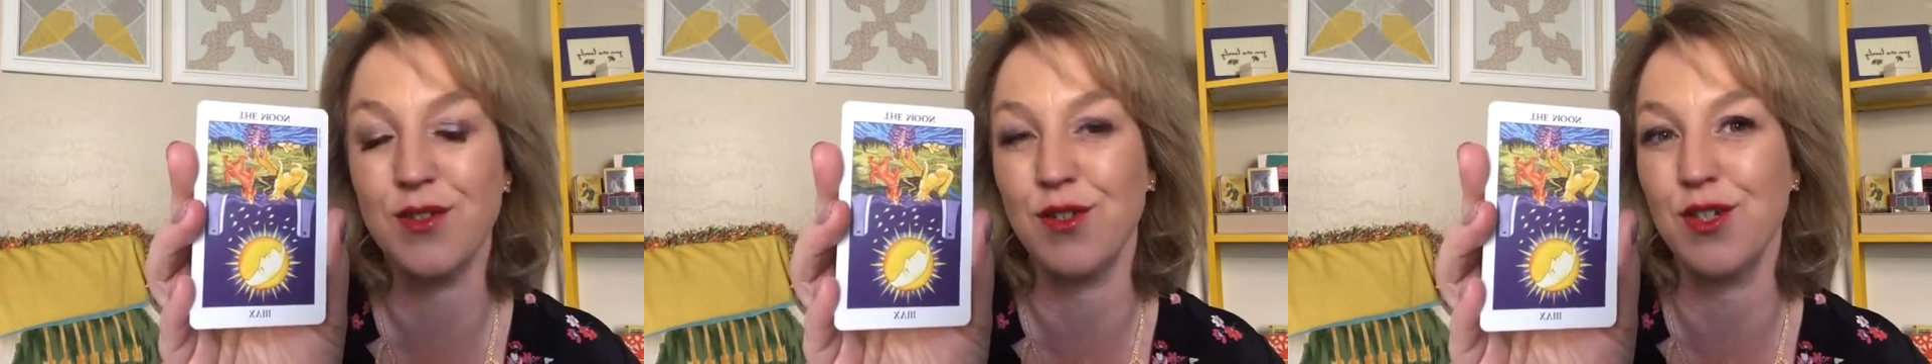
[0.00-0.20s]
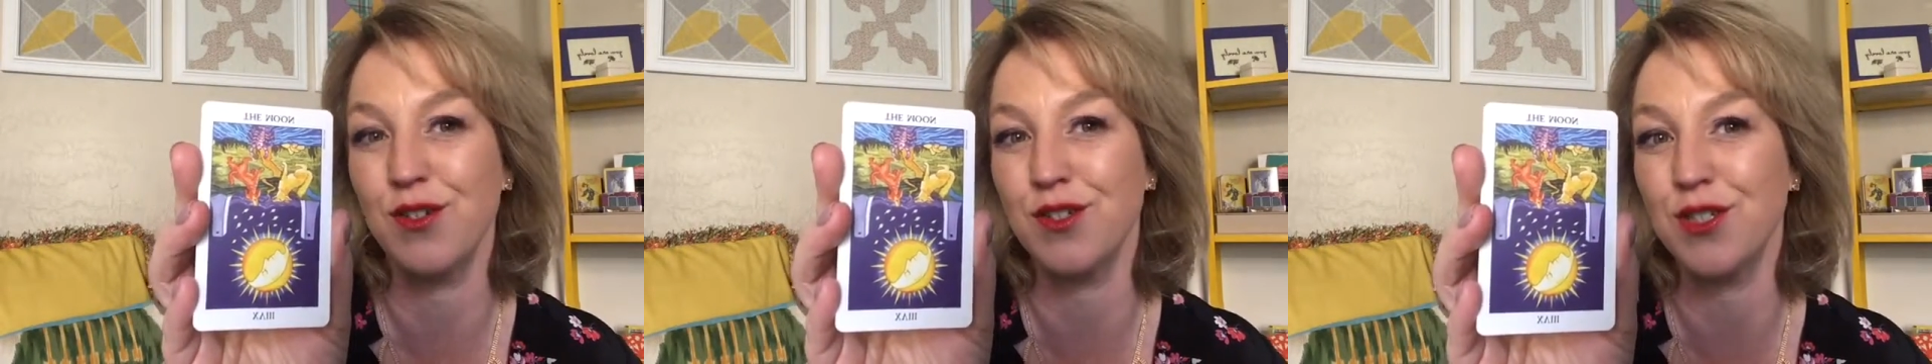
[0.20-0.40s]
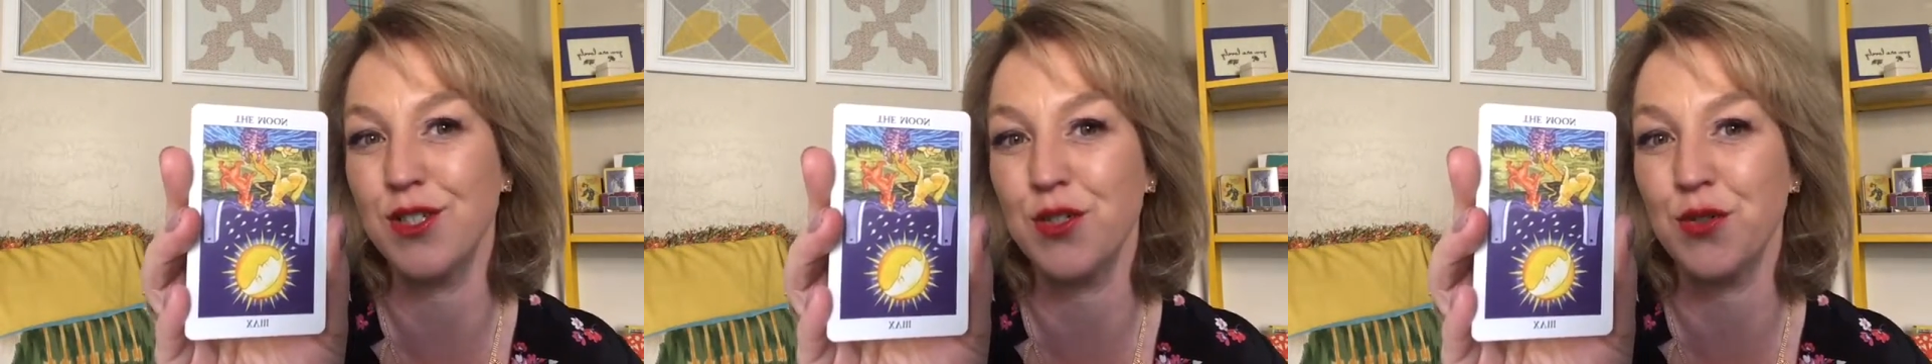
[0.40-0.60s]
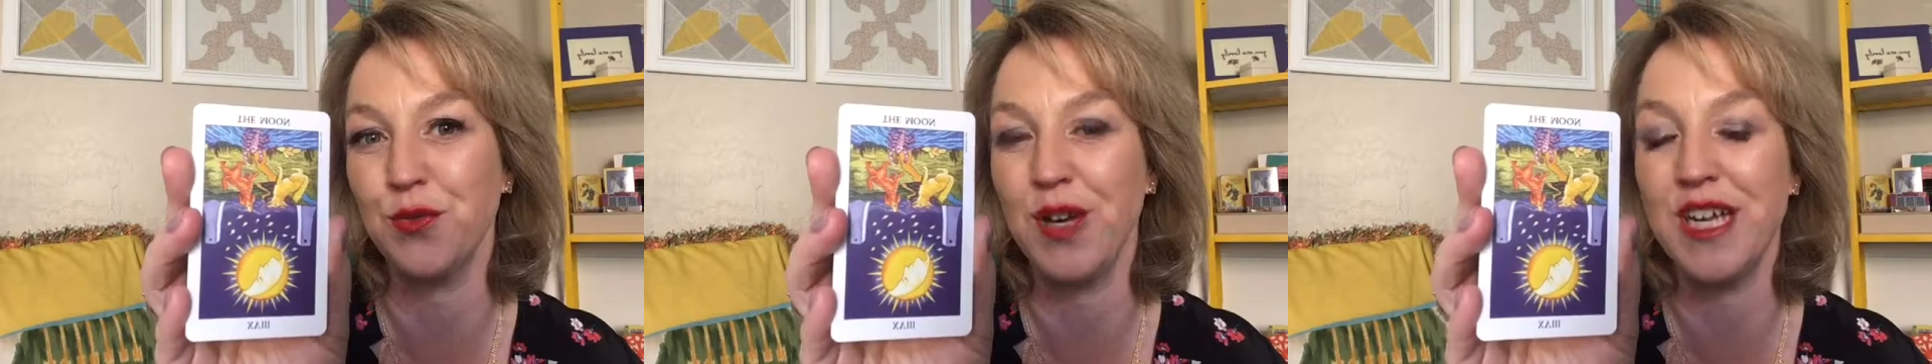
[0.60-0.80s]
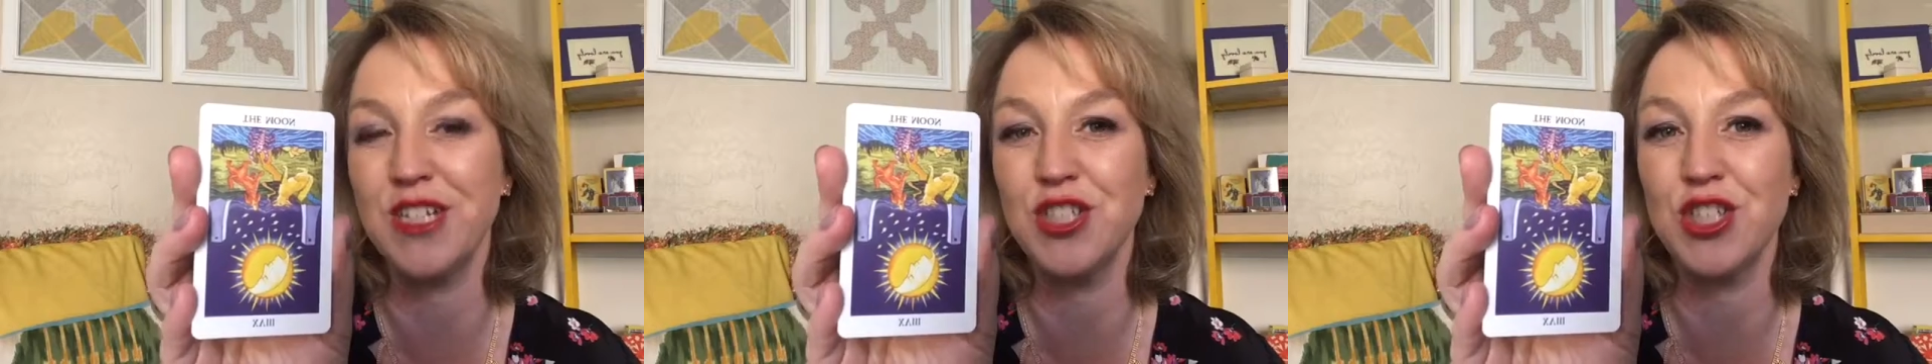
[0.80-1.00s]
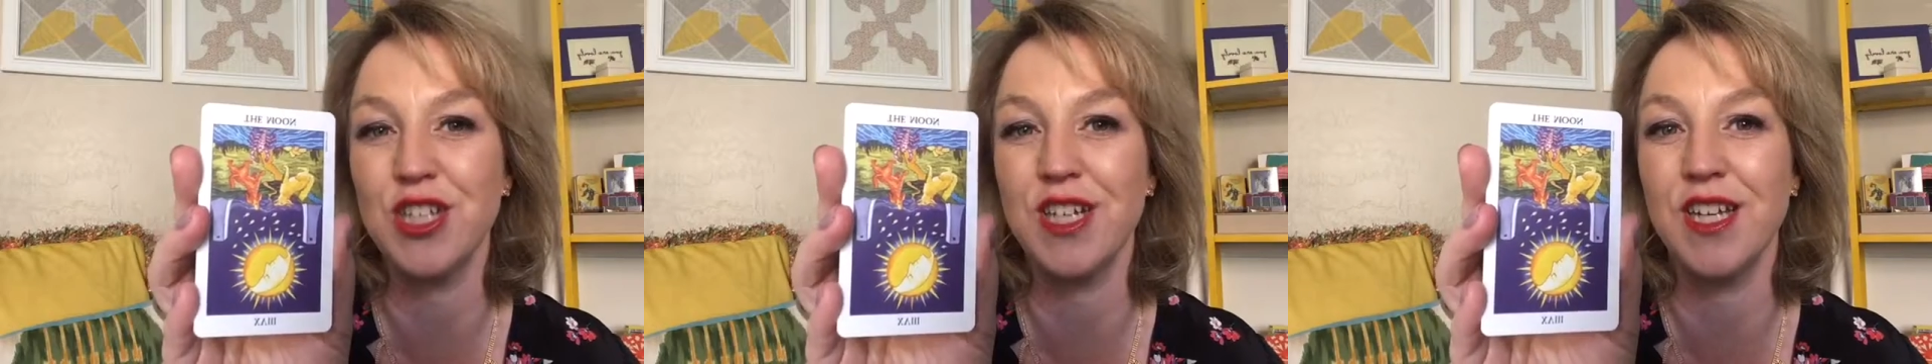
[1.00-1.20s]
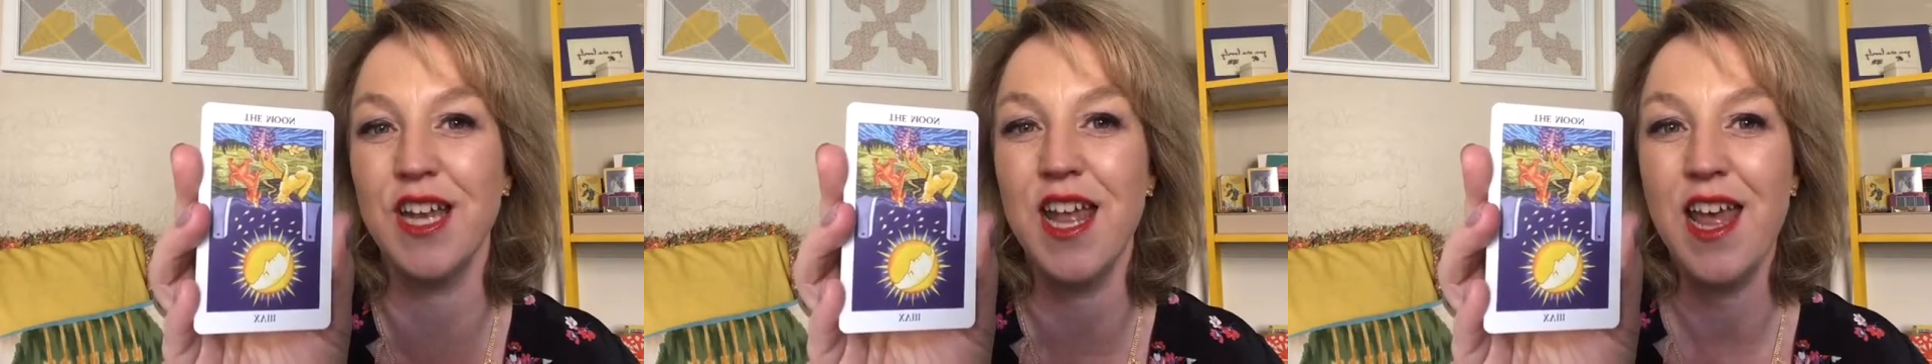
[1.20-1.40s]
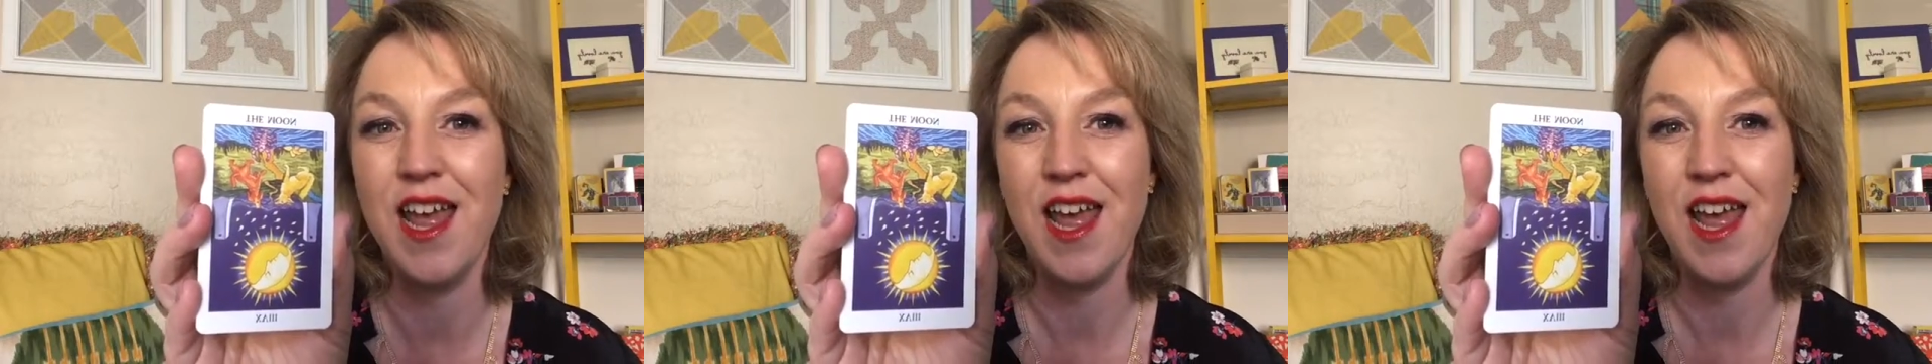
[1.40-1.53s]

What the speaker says: or your situation.